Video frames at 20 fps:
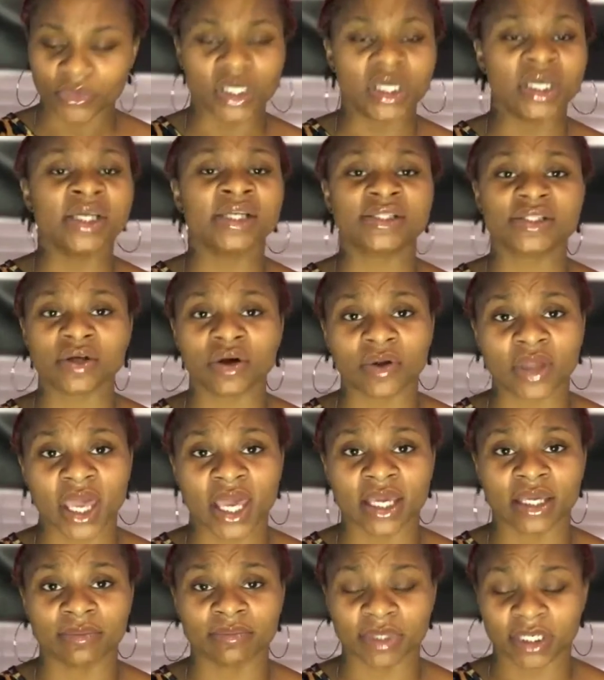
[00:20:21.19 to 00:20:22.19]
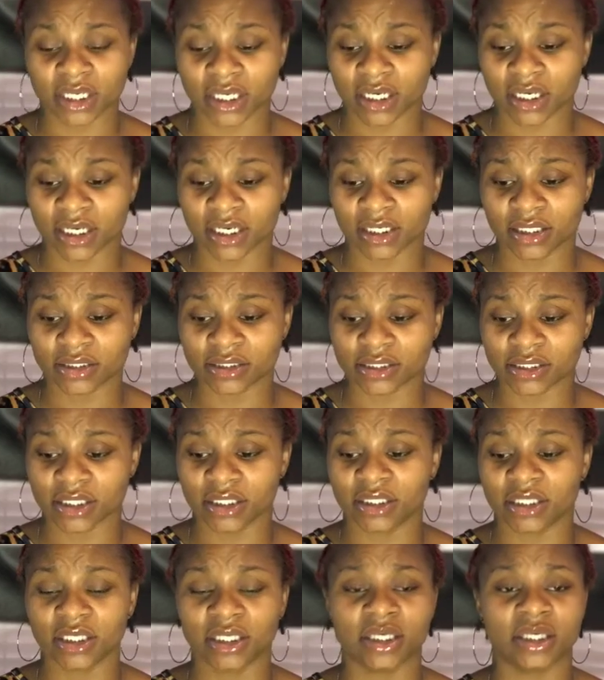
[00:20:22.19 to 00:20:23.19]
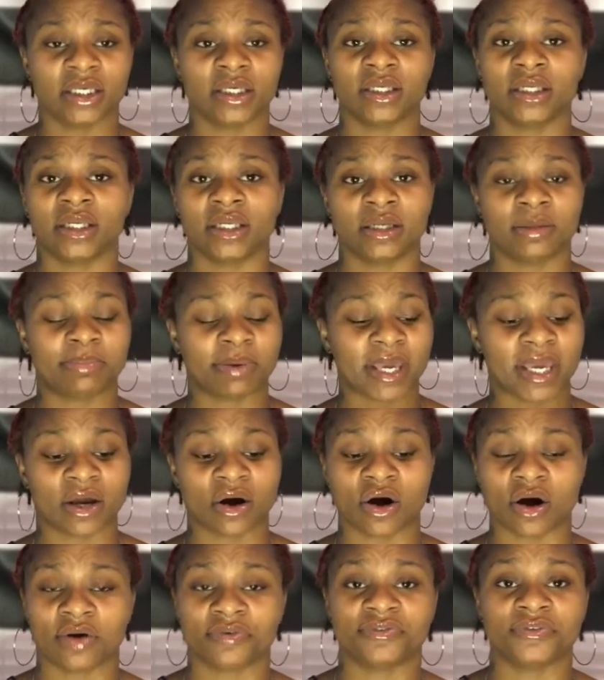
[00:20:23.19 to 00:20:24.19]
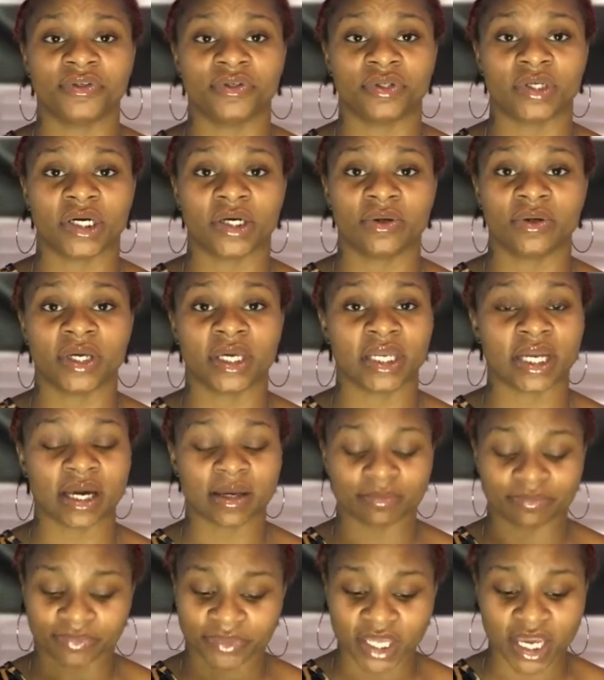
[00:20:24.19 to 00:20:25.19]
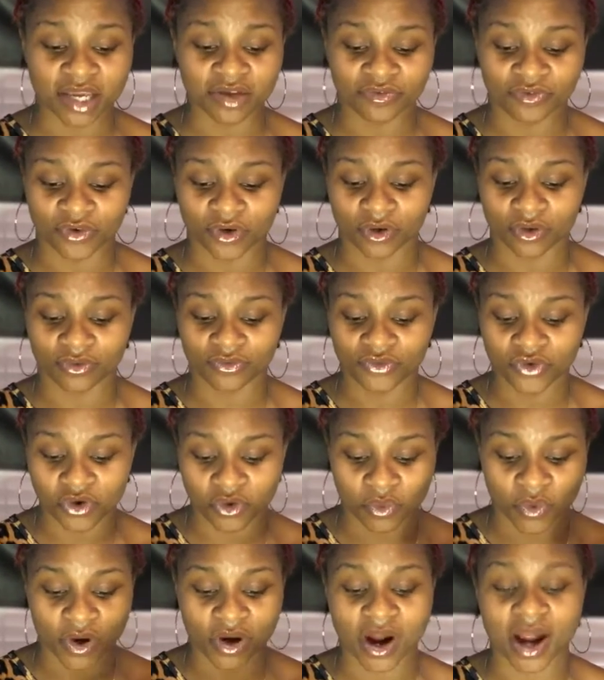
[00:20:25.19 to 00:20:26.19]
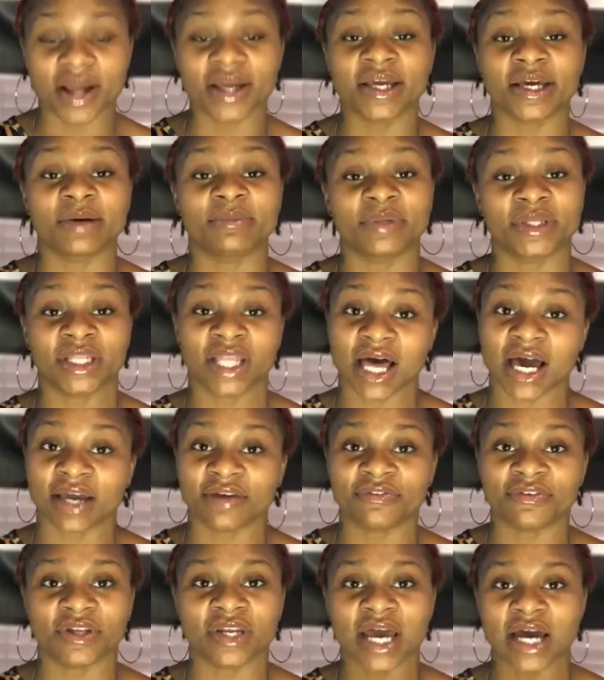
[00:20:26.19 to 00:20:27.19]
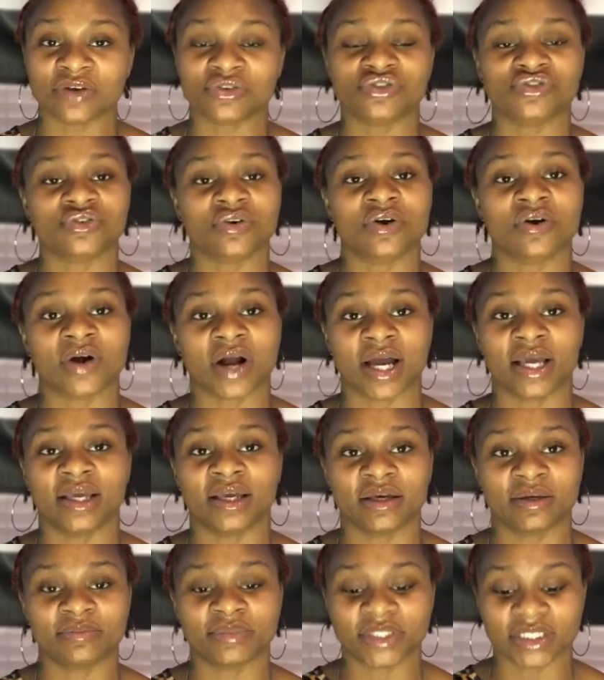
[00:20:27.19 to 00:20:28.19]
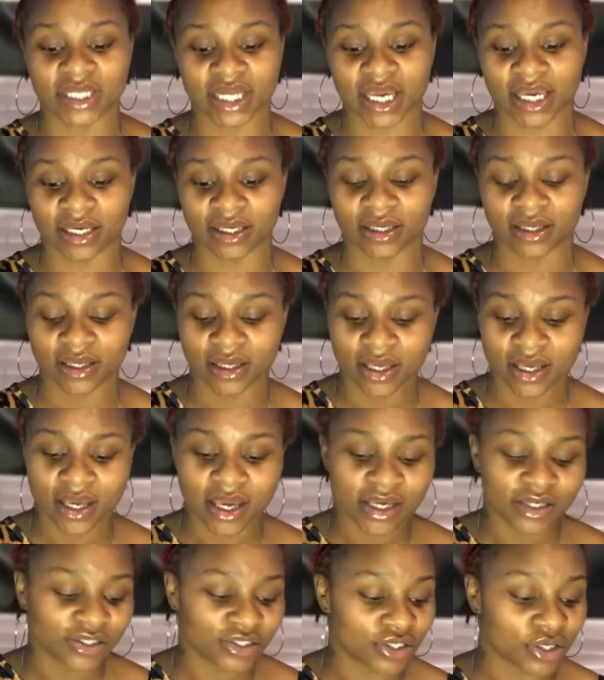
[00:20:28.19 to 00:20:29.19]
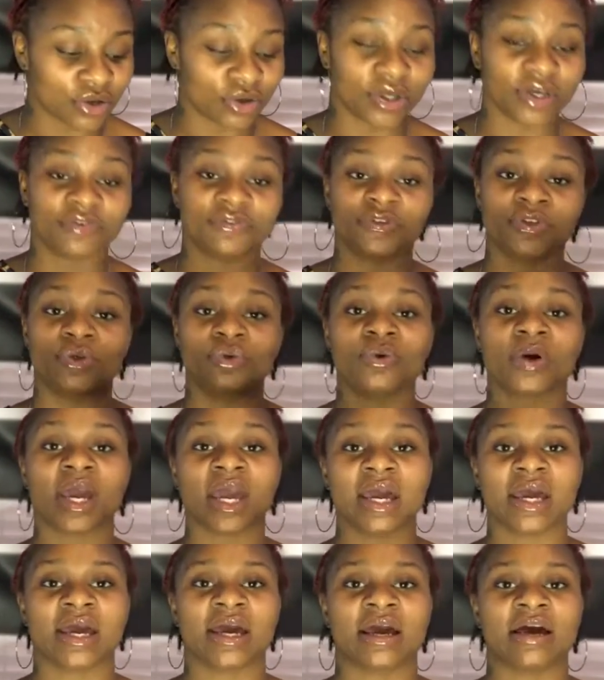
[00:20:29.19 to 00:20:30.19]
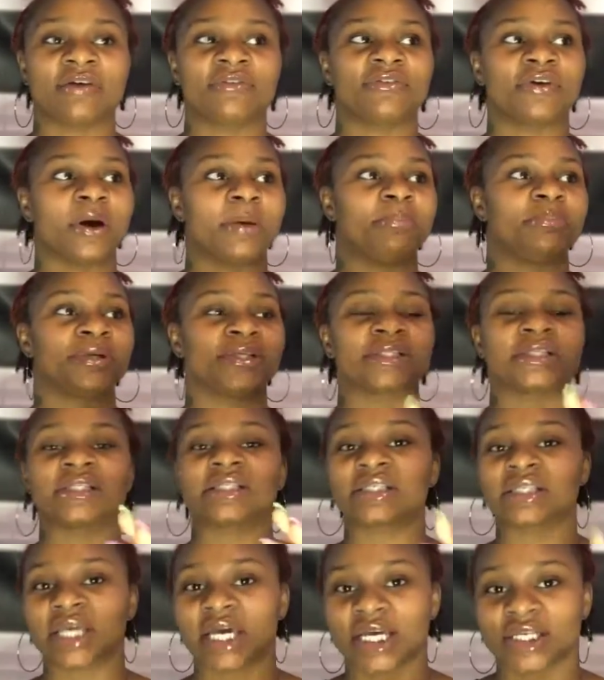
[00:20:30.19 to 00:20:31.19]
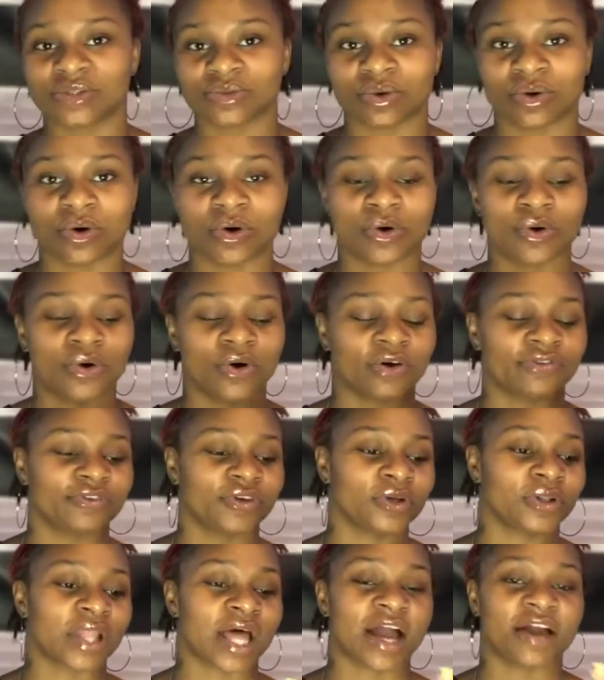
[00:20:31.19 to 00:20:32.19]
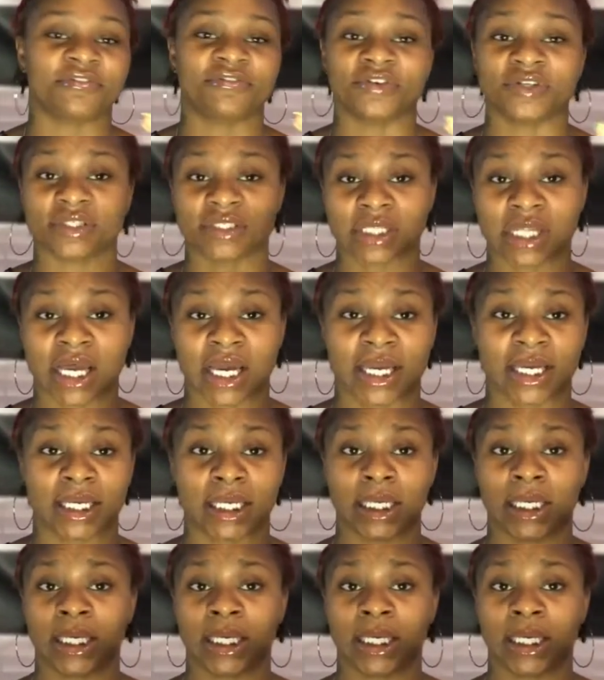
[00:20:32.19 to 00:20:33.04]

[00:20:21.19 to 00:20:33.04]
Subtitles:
it's okay, because in the end it'll pay off, you know. And I'm thankful for where I am in life and how strong I am today. So if you have a busy schedule, or if your life is like